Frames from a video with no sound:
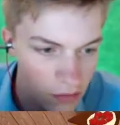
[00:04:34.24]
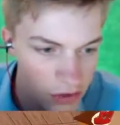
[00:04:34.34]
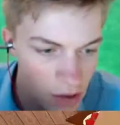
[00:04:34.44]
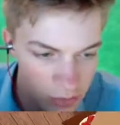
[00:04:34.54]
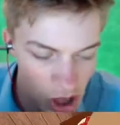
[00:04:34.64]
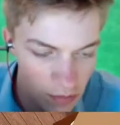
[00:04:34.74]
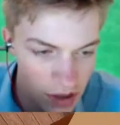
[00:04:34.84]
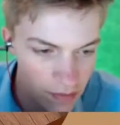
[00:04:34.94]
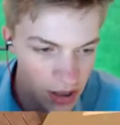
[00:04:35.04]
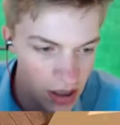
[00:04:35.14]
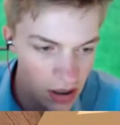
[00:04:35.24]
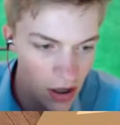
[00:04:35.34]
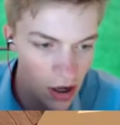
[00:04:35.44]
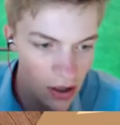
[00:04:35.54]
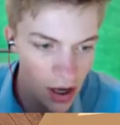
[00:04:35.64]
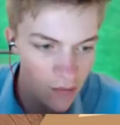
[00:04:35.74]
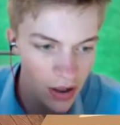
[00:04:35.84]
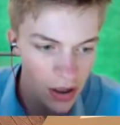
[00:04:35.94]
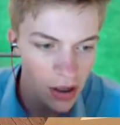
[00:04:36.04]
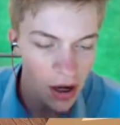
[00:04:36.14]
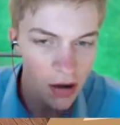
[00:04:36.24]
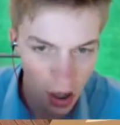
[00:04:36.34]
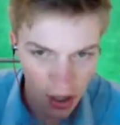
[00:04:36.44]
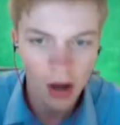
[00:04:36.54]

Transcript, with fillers: jump, get in. Okay, I'm ready. Okay.